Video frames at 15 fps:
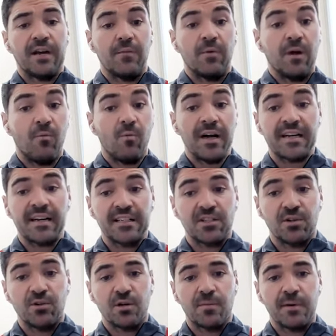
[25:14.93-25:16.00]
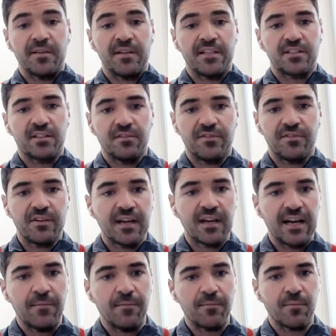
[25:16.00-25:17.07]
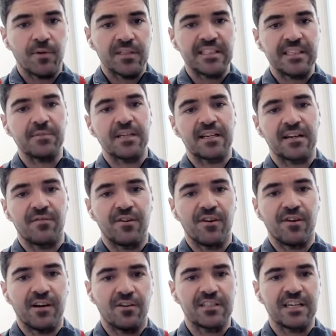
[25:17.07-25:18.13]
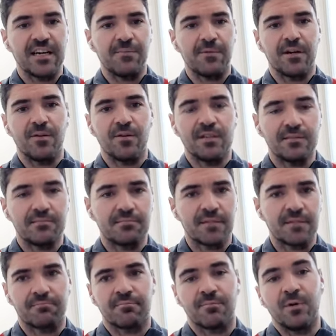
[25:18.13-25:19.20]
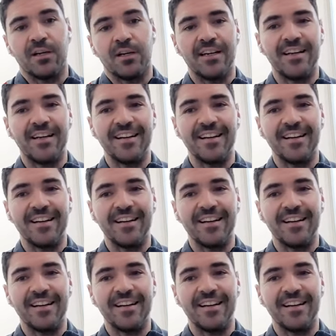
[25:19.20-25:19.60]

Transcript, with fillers: Okay, and why can I talk about this stuff? Um, well, it seems like a very long time ago, and it, well,